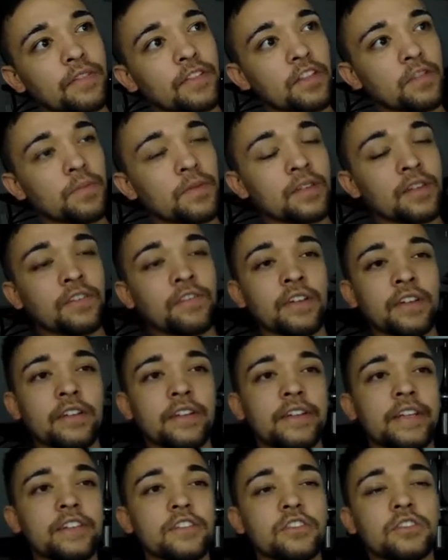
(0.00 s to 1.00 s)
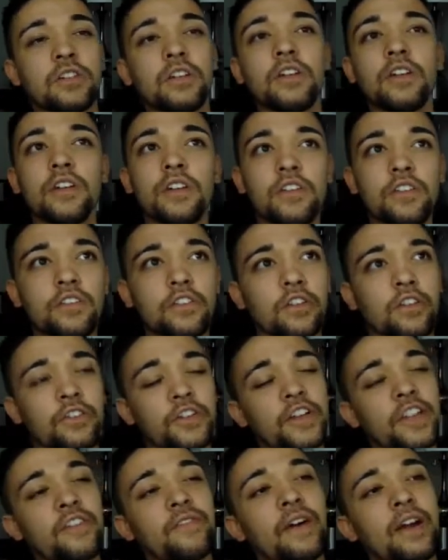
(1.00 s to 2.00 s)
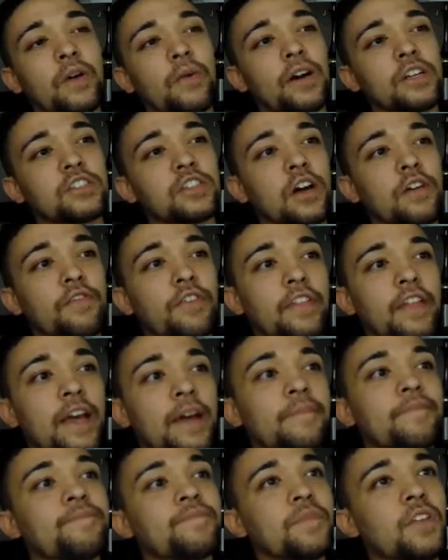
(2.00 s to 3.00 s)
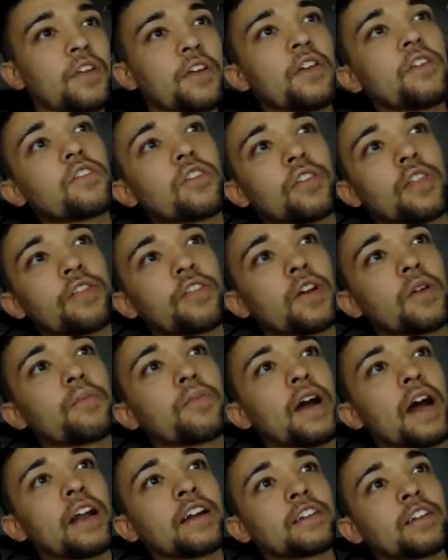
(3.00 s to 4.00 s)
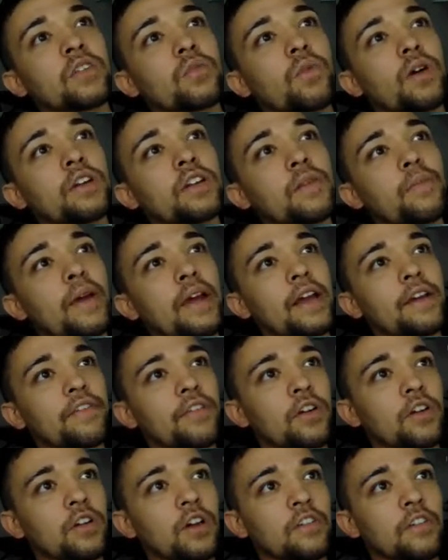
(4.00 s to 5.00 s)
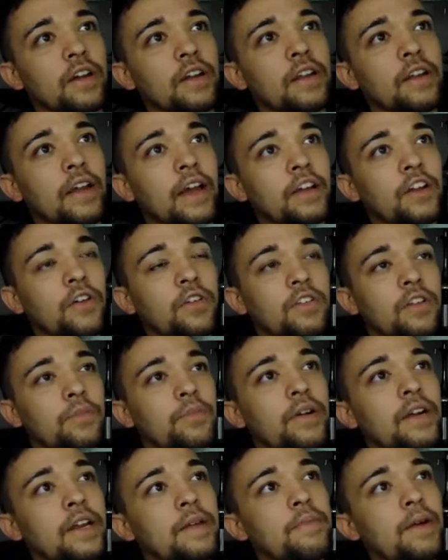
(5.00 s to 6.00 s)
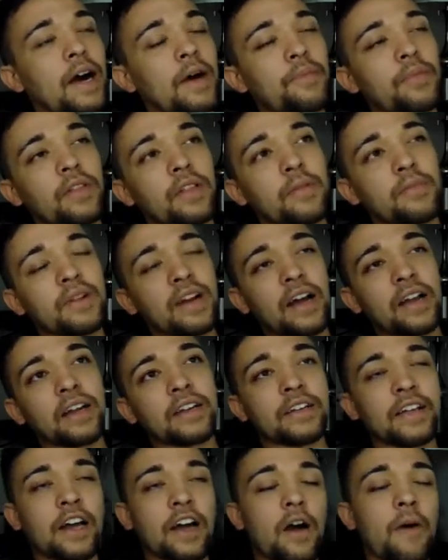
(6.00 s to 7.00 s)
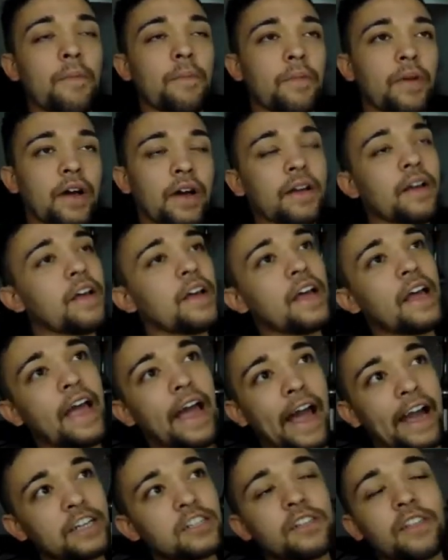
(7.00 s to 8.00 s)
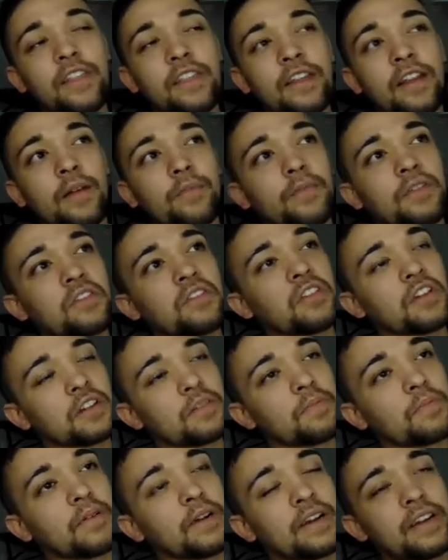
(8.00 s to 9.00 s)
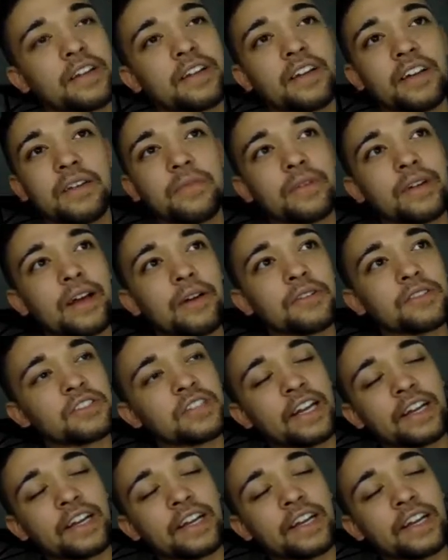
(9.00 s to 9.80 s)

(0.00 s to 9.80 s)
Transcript: in this specific niche, so you really want to watch out for that. So the third product is one you may have heard already. I know it's a pretty popular product now, but actually the numbers look pretty good when I was